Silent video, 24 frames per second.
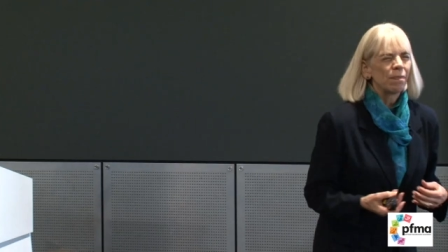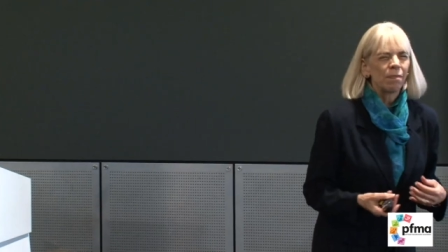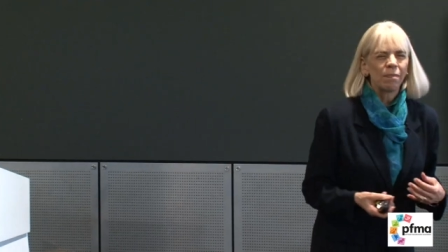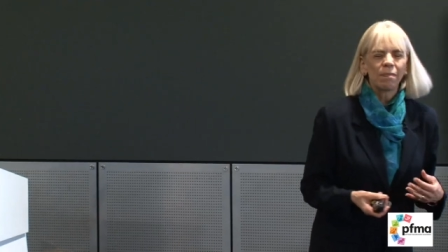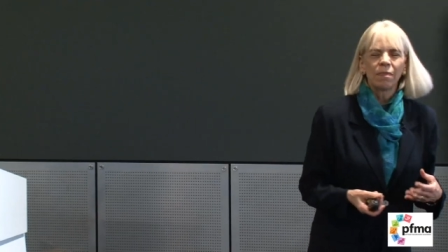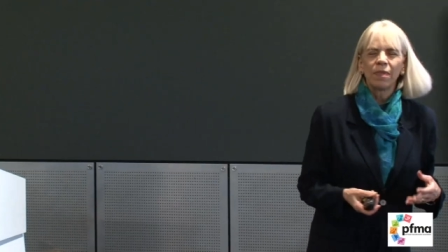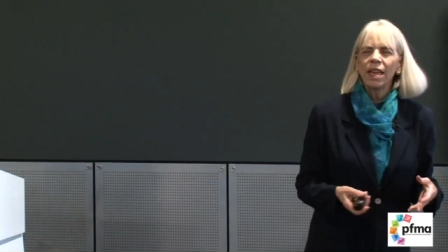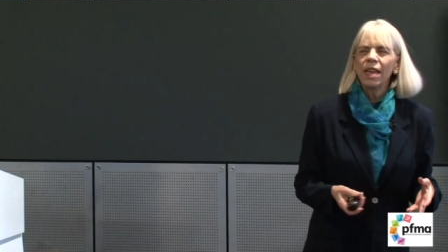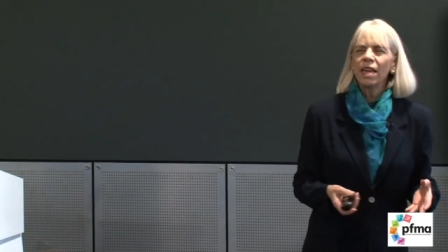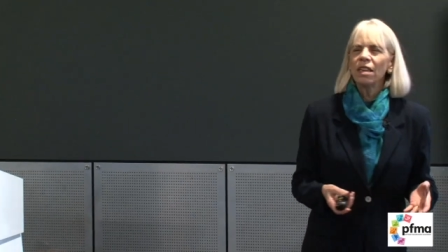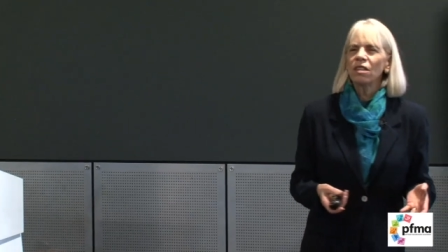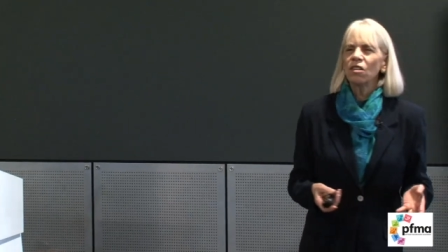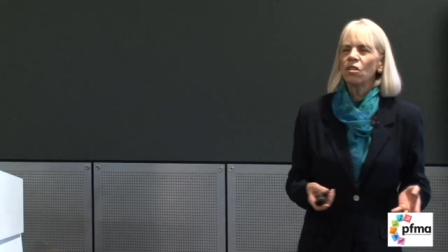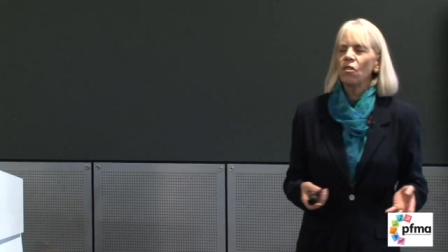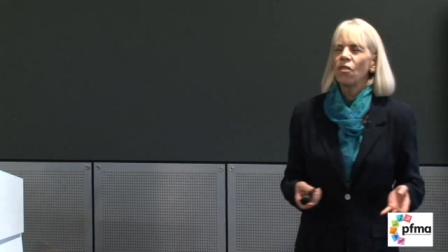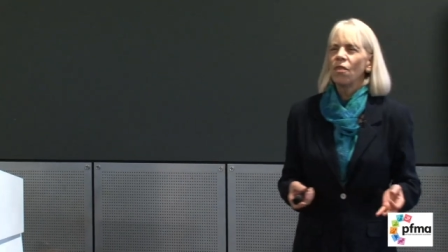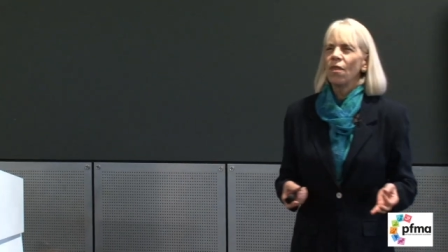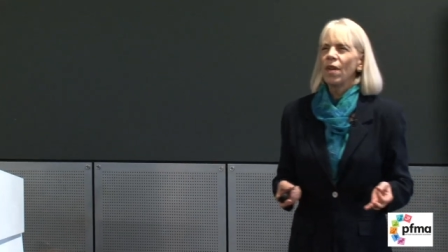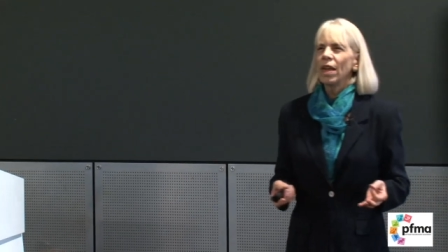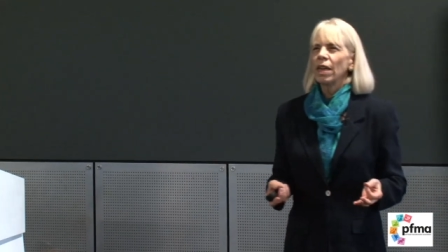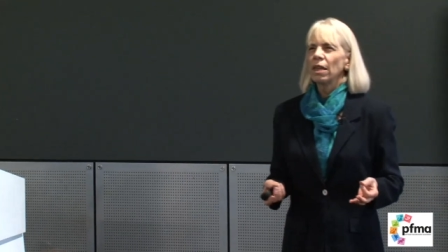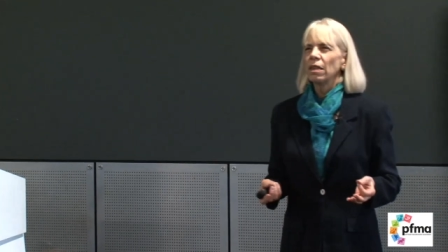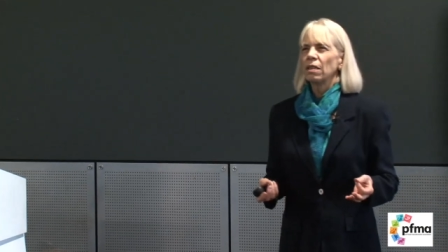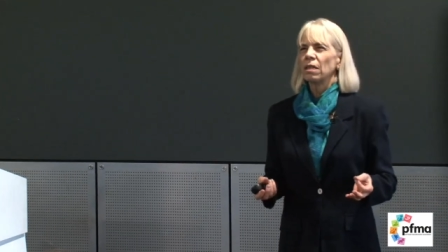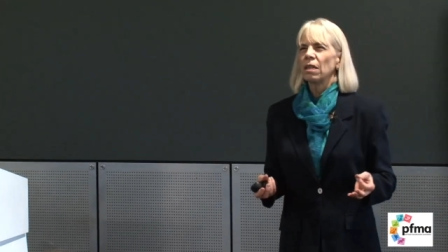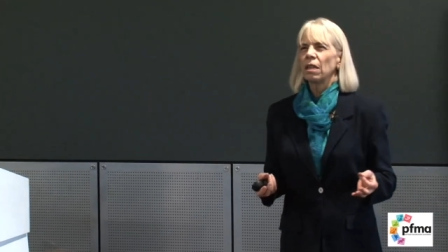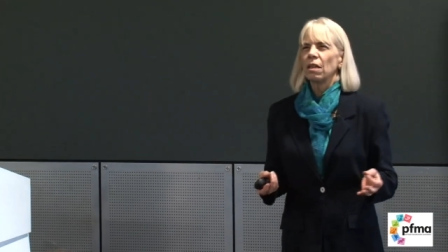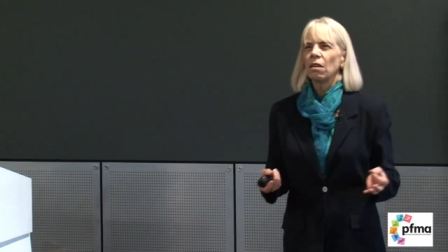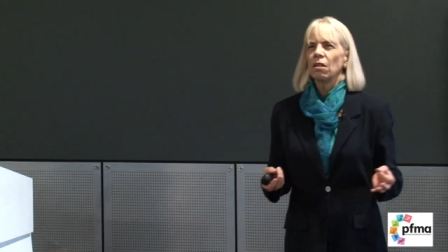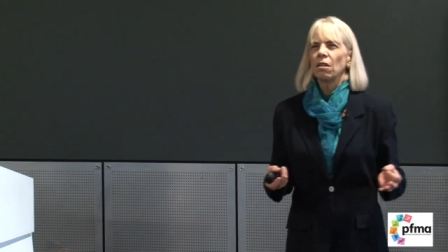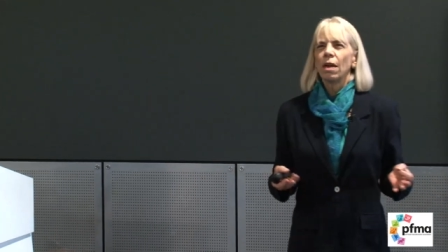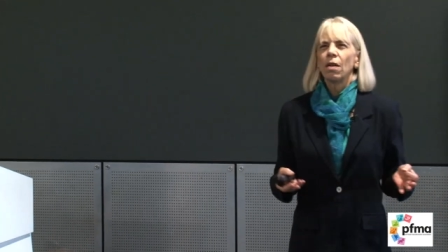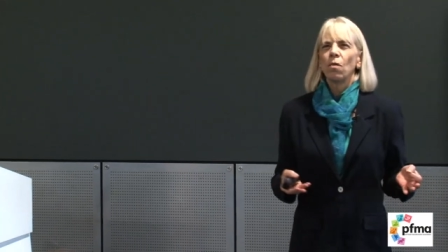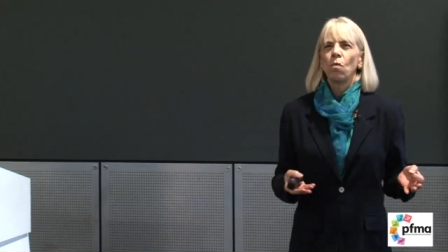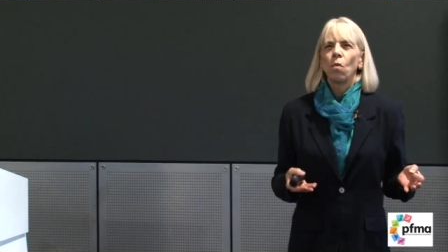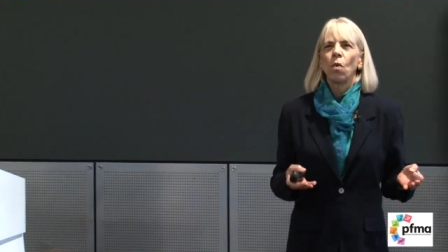these are things that
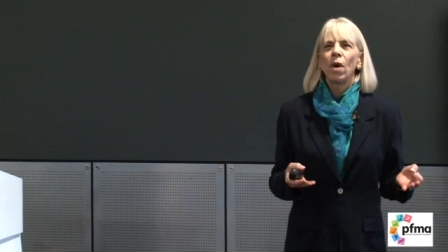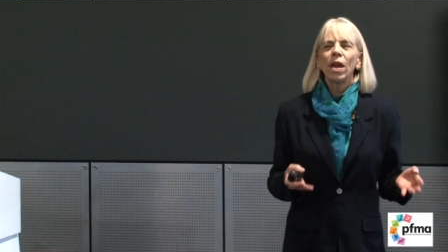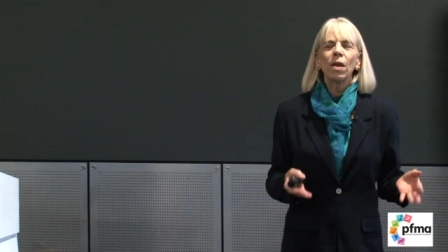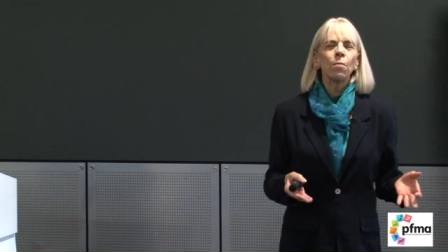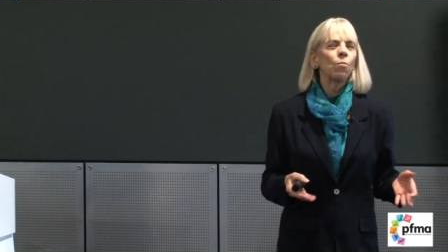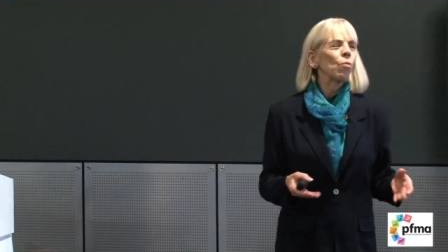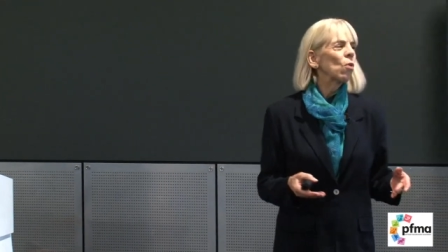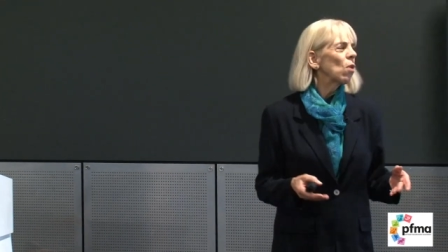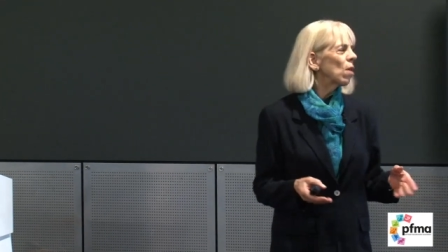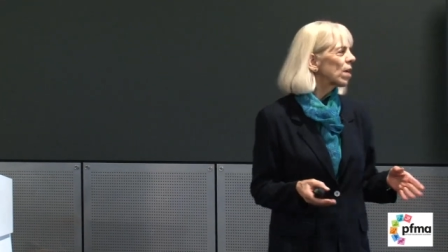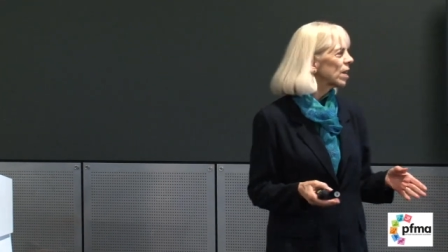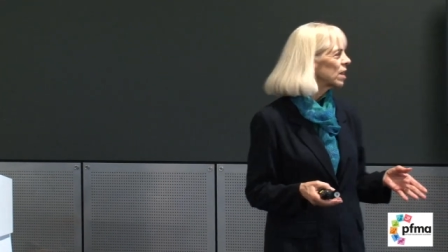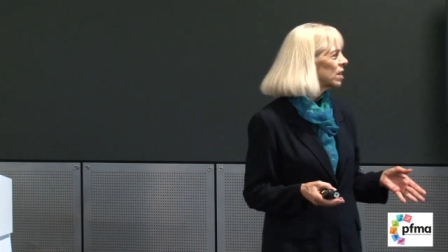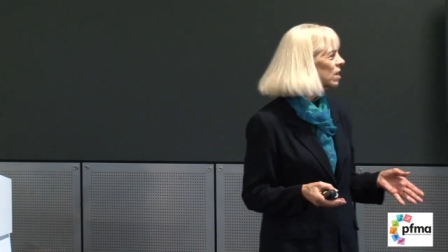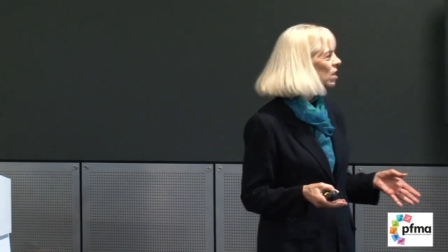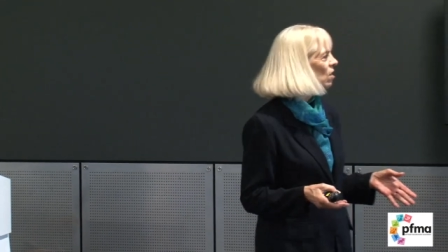are in wheat products.